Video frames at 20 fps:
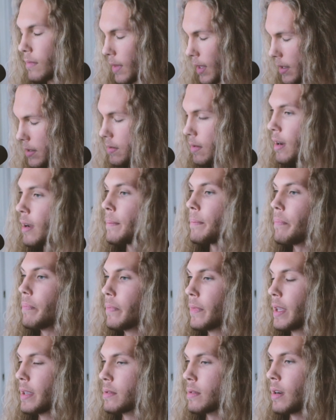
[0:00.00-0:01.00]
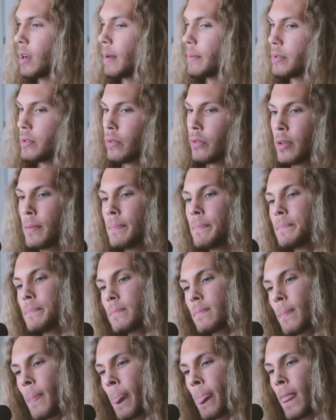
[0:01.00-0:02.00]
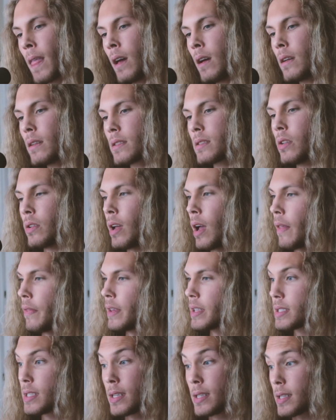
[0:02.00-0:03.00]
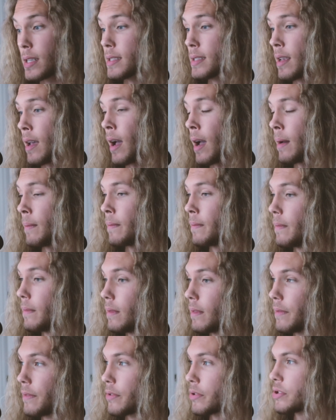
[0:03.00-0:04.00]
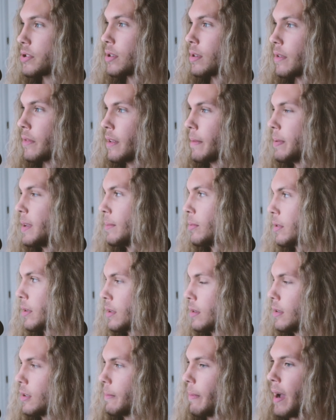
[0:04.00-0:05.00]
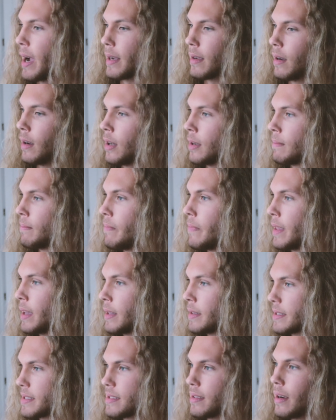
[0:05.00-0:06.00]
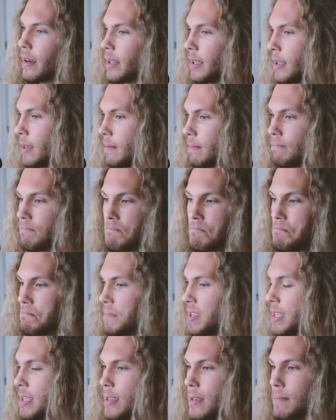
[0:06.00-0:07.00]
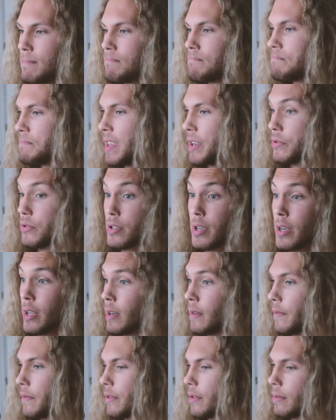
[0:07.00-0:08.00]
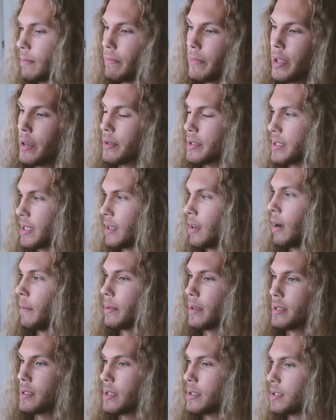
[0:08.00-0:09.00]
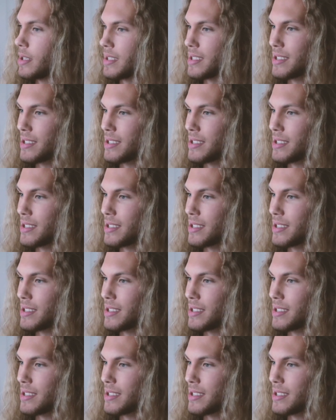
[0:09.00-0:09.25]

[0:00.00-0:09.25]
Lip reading: That's right. Absolutely. So yeah, this is a time for sure that people are going to look back on and study and be interested in for years to come, because it's just